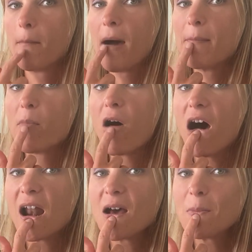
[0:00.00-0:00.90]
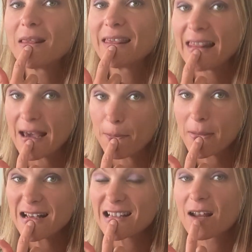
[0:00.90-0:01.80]
My bottom
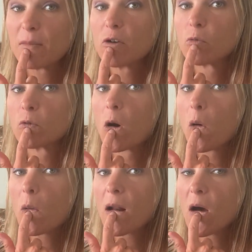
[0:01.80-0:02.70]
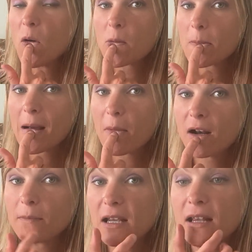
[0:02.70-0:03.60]
lip is gonna be rolled over my
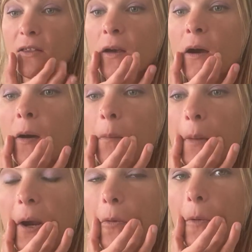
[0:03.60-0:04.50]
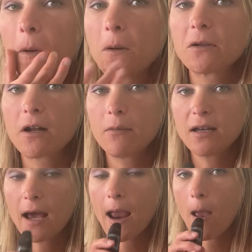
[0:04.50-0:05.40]
bottom teeth. My corners are gonna
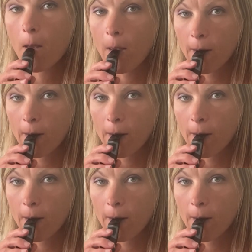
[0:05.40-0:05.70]
be tight.